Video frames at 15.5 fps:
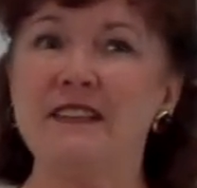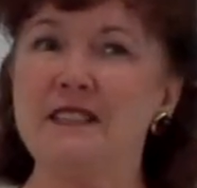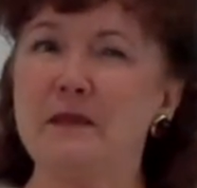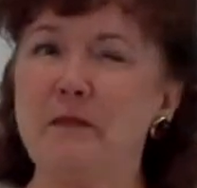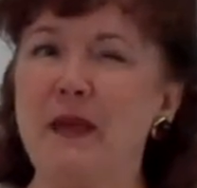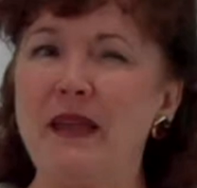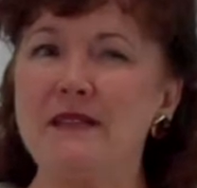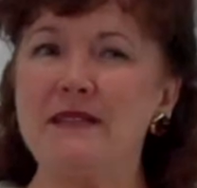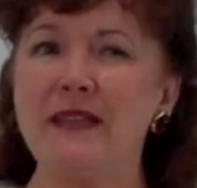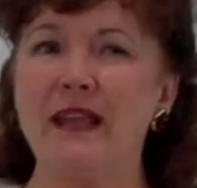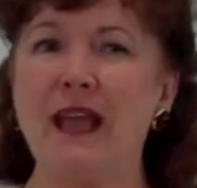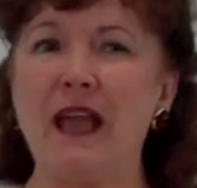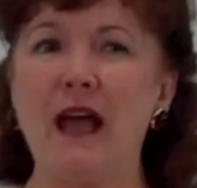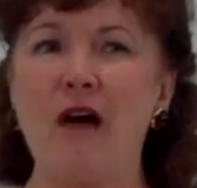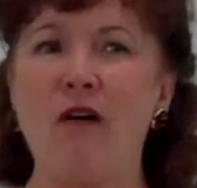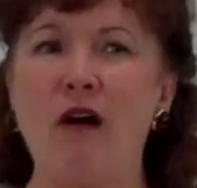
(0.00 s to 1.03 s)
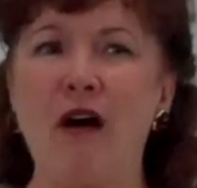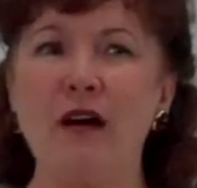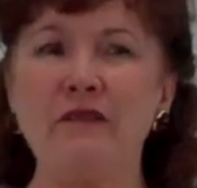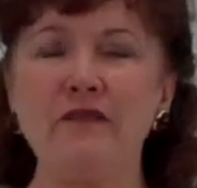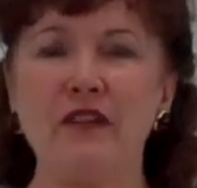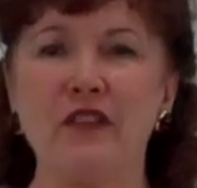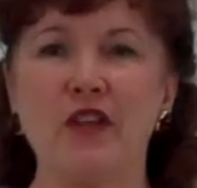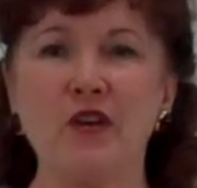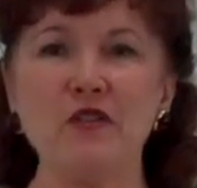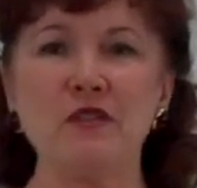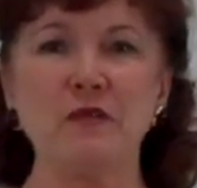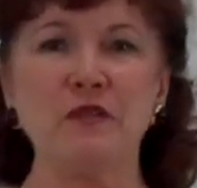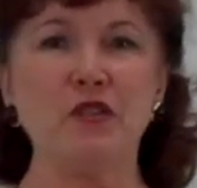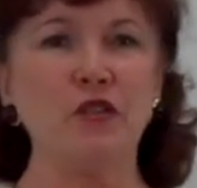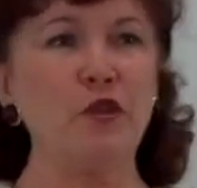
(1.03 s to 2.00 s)
It's amazing how often
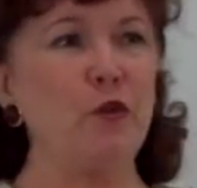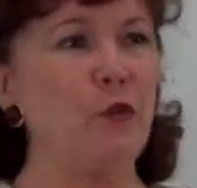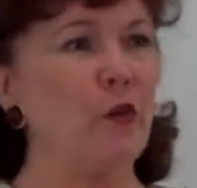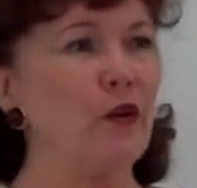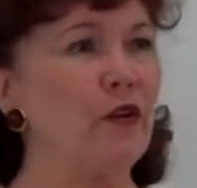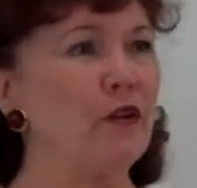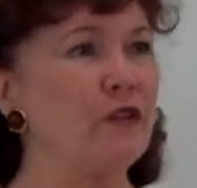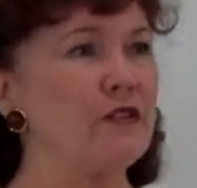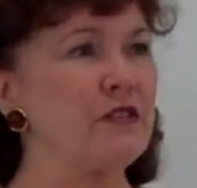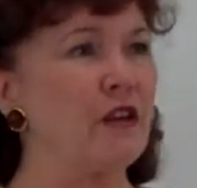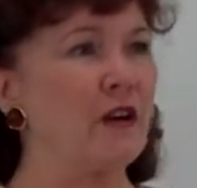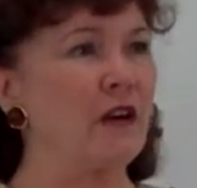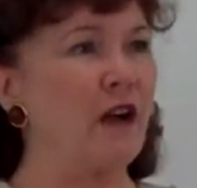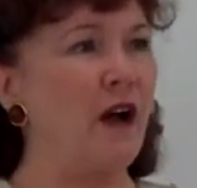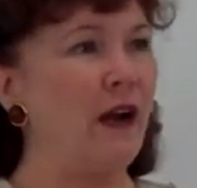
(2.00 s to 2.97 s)
those two words are